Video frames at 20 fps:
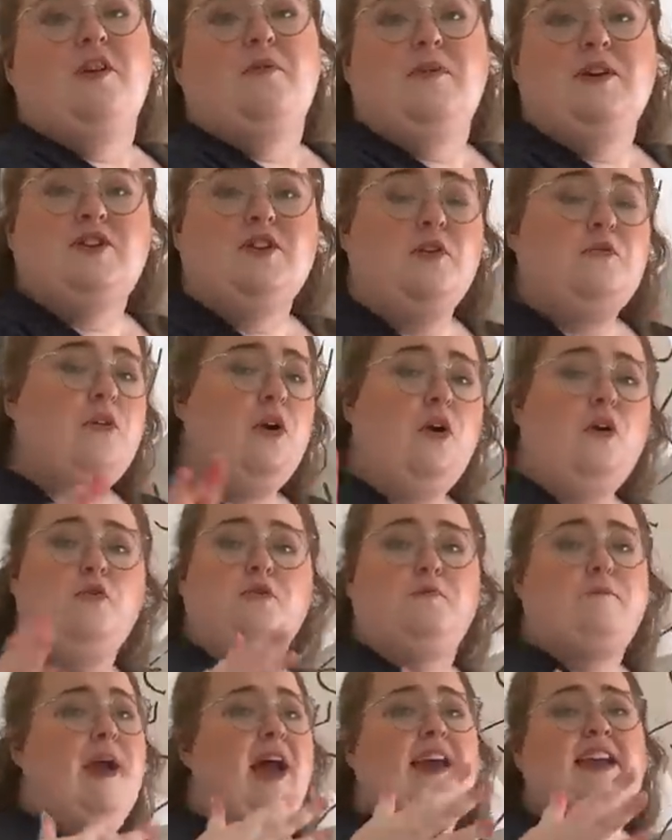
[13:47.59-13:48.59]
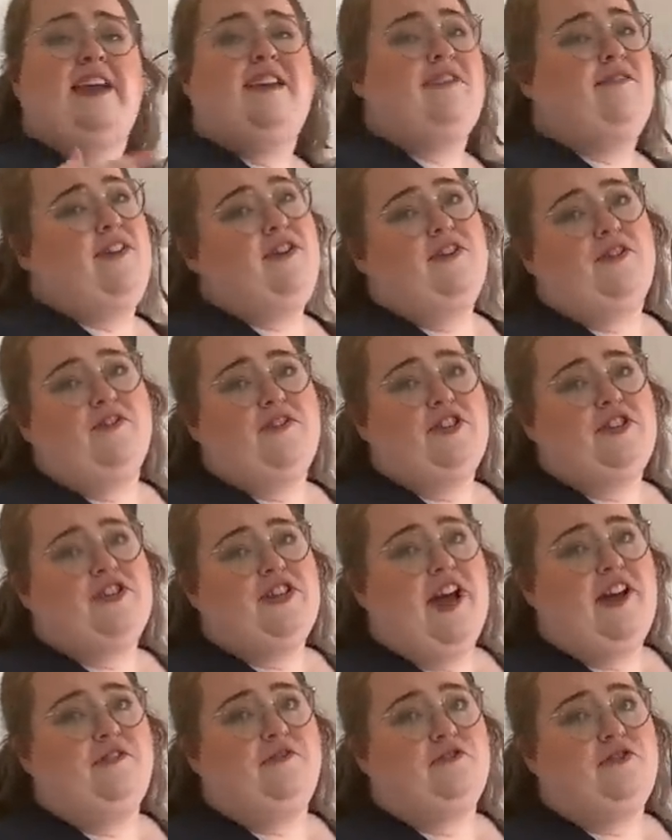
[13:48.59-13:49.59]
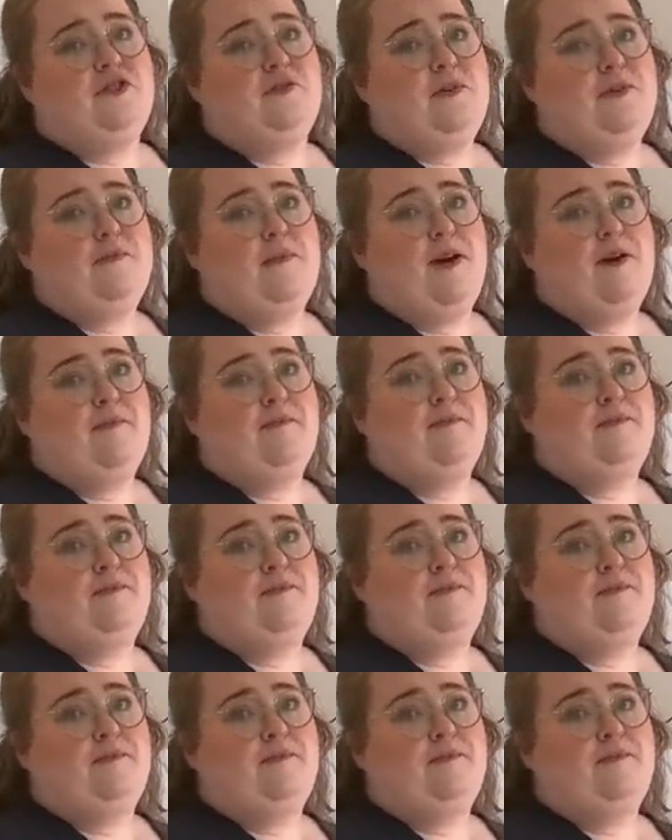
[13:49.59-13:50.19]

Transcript: We don't hold back anything on this channel, do we, Mum?